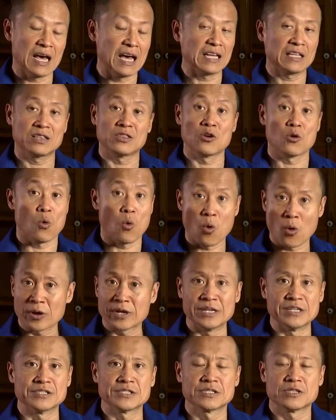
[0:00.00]
like their
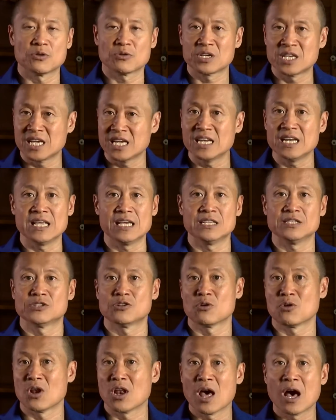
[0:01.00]
organs, their
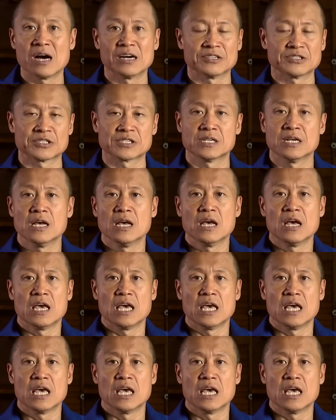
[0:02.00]
kidneys, their lungs.